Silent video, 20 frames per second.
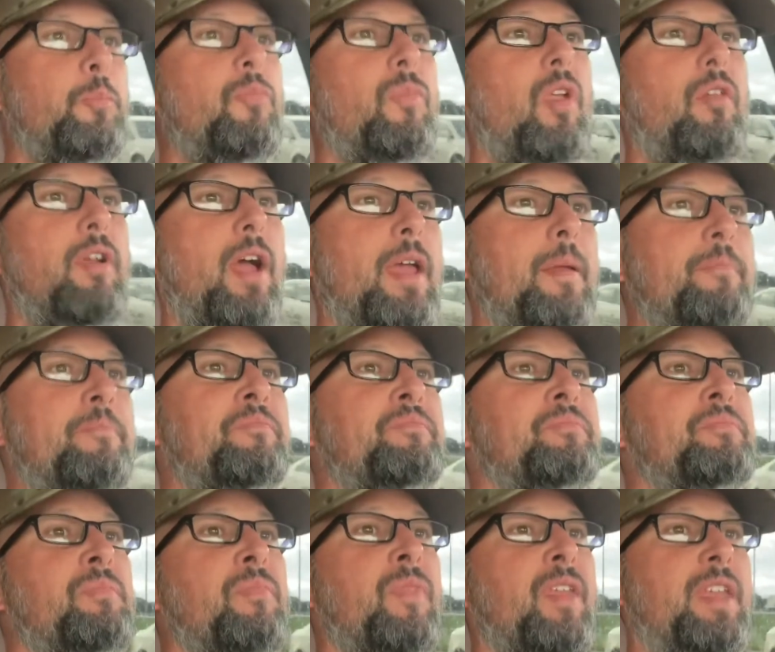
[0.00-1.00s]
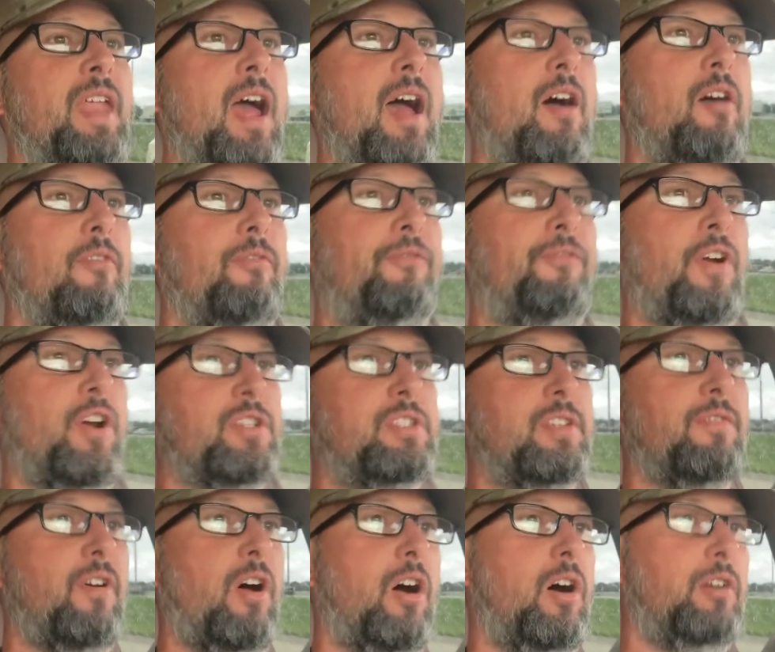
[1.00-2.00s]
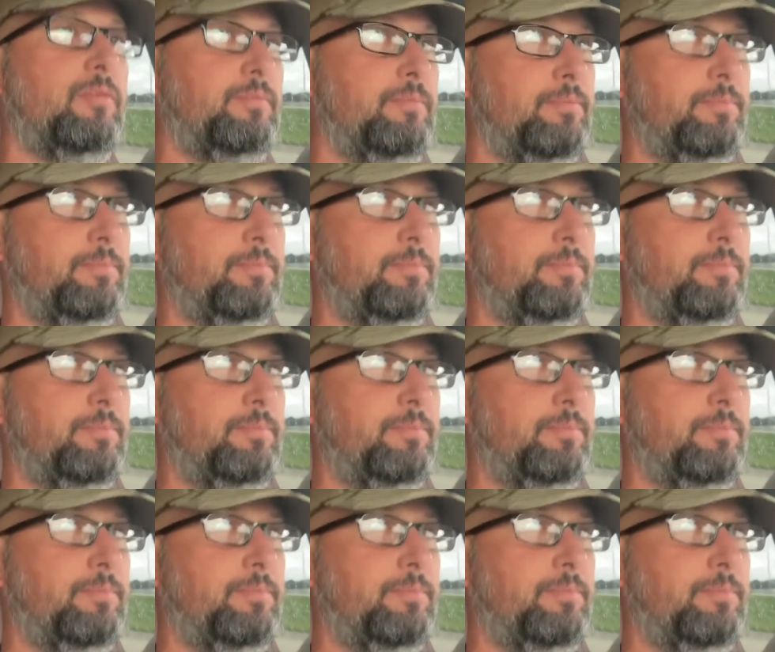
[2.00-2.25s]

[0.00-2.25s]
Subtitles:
Right? Now, first of all,